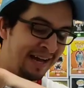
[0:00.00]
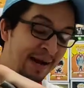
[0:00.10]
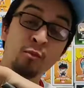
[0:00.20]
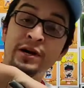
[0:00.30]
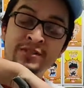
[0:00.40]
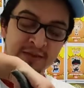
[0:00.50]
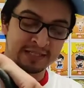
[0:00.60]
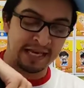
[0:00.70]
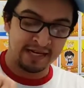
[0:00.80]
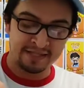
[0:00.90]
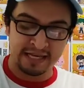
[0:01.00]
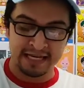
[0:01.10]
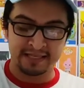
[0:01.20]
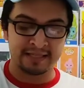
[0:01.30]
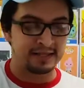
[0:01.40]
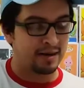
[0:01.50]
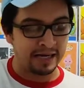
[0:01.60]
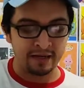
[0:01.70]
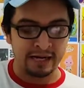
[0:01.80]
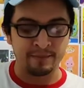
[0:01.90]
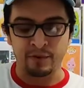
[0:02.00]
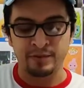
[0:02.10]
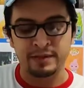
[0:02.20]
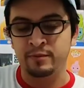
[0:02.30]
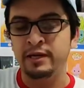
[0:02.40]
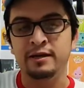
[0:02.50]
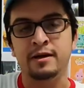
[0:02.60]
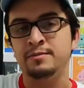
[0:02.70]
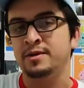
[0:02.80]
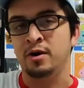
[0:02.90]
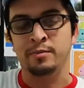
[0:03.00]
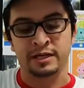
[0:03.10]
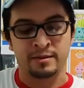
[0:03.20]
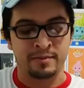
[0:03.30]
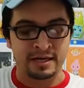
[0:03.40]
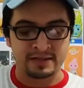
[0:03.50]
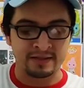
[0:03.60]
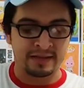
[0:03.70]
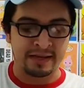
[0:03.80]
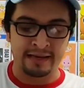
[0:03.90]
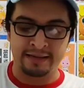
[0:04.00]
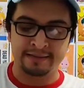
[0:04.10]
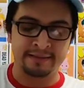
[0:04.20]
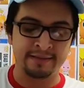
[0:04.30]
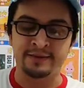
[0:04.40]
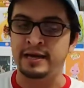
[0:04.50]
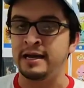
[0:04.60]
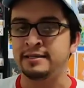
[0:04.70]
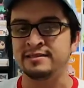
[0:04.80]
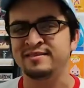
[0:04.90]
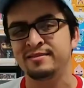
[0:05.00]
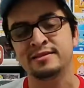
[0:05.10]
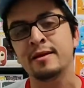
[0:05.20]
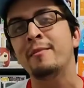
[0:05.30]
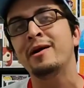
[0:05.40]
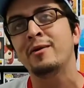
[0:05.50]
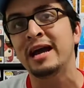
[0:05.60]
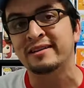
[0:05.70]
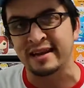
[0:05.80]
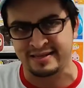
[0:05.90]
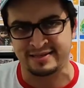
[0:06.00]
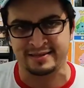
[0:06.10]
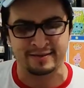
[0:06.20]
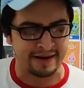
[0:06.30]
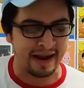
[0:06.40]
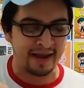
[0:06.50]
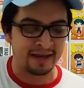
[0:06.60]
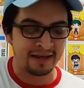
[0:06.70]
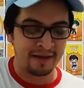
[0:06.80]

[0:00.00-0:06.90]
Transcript: I'm way too excited, as you guys can tell. I, am always when it comes to opening a box, you guys, you guys, it's, it's my weakness. Okay.